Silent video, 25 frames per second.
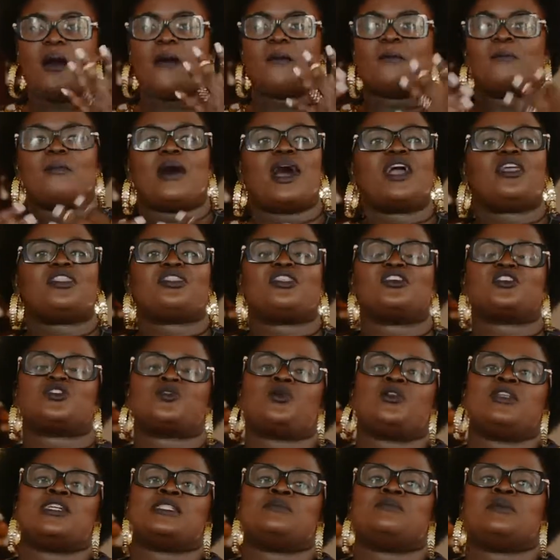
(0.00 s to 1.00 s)
My thought
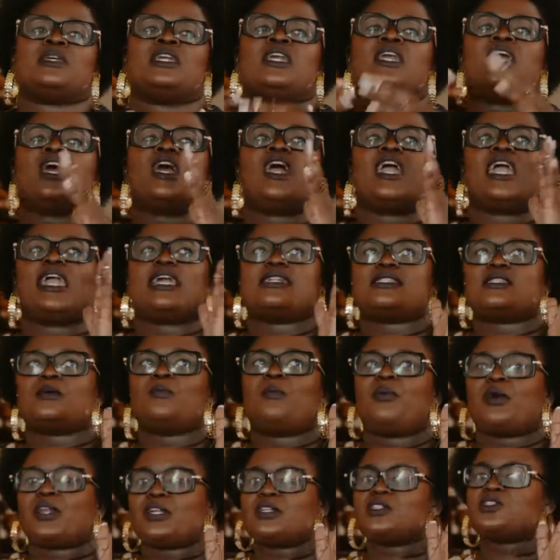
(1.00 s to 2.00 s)
will always be, it's
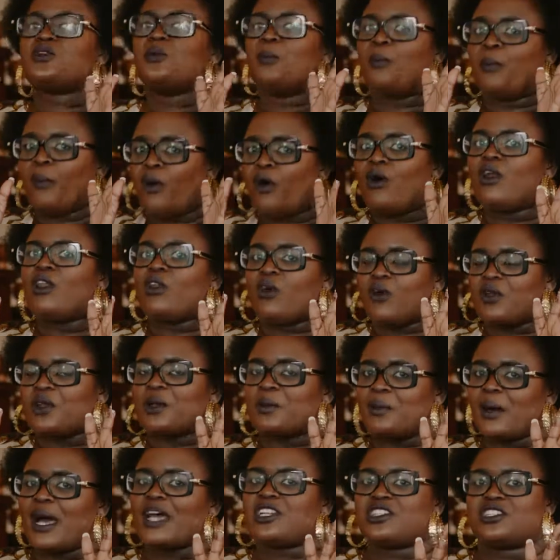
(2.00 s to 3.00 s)
important to ball on
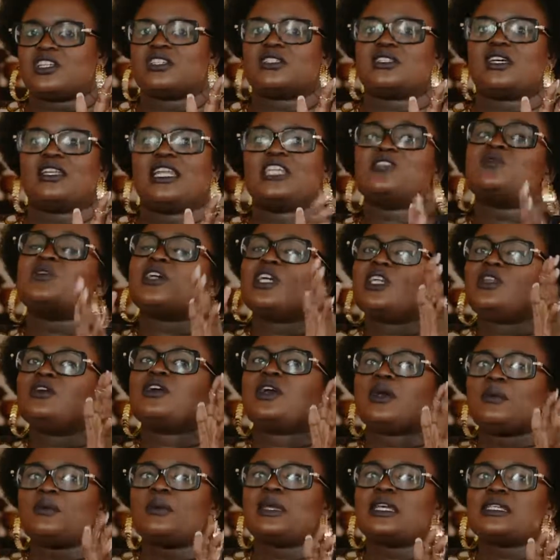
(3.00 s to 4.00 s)
a budget. Like, you can
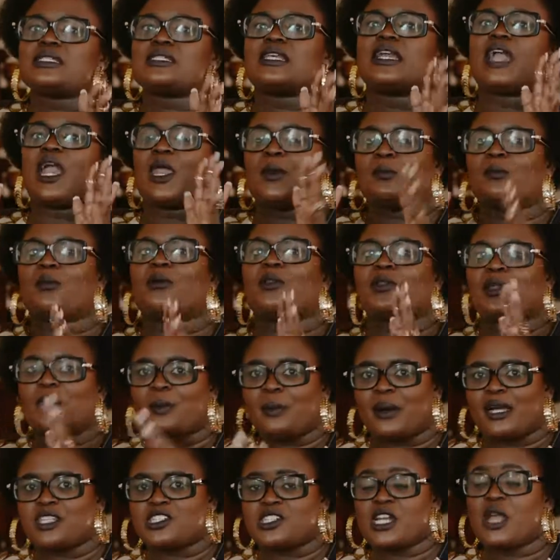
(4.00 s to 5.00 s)
look amazing and ball on a
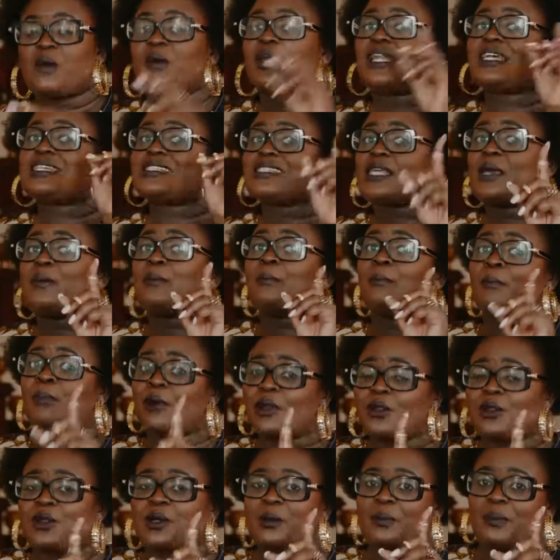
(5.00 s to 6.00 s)
budget. And when I say
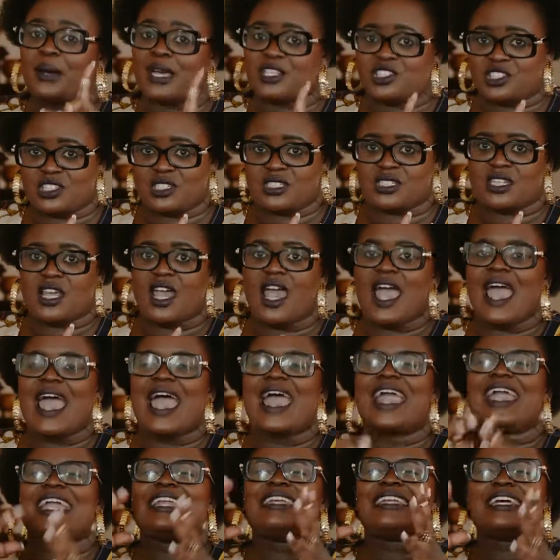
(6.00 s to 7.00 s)
ball on a budget,
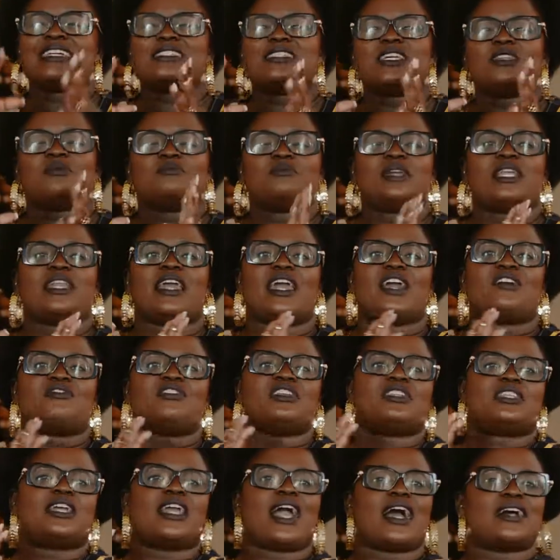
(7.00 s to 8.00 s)
it doesn't mean
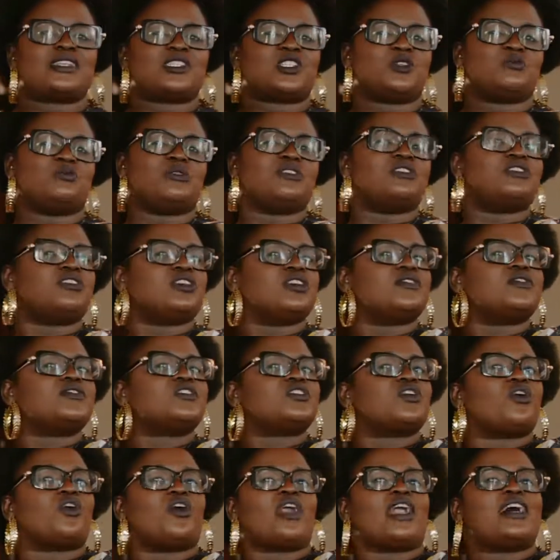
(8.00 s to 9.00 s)
everything has to be
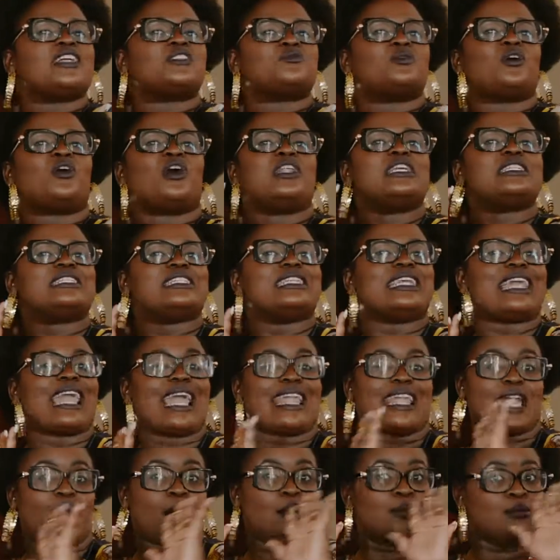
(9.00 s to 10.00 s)
thrift, or as we call it in
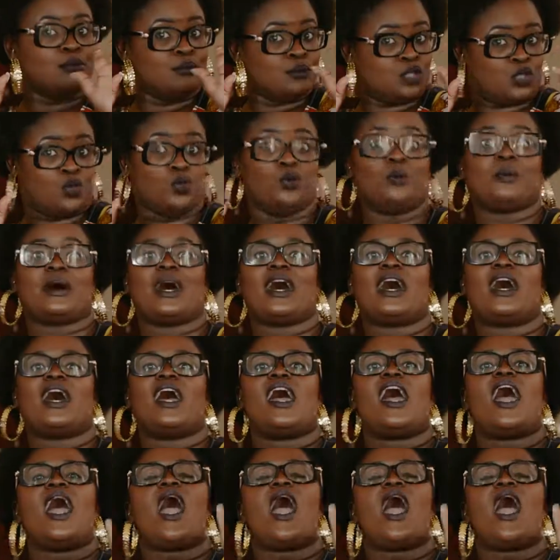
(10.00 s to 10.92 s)
Kenya, mtumba.